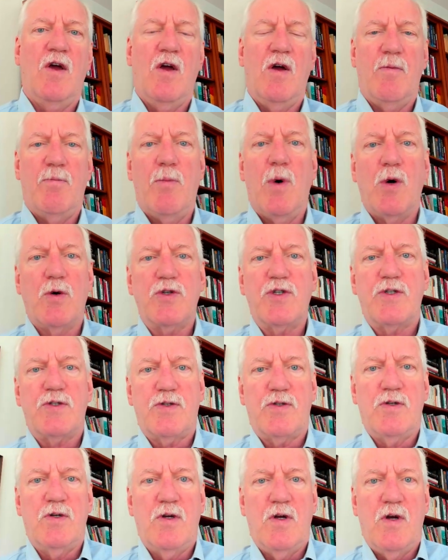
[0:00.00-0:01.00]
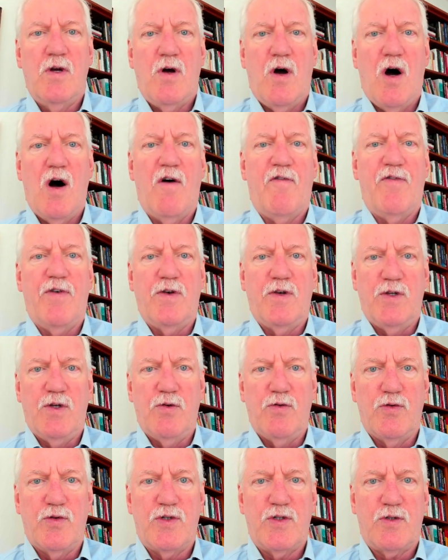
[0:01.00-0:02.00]
most often
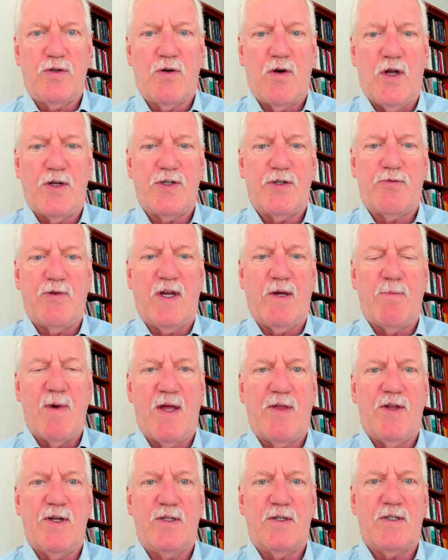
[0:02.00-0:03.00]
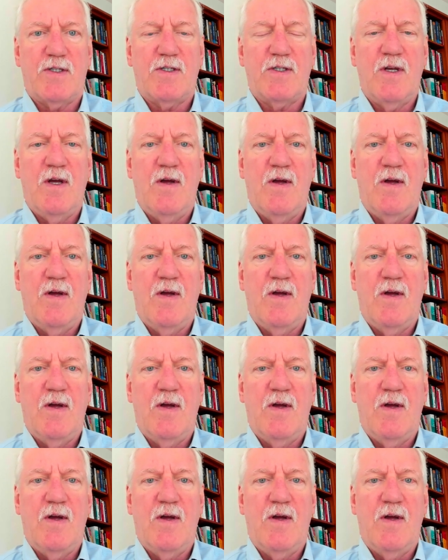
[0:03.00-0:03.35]
used clustering methods.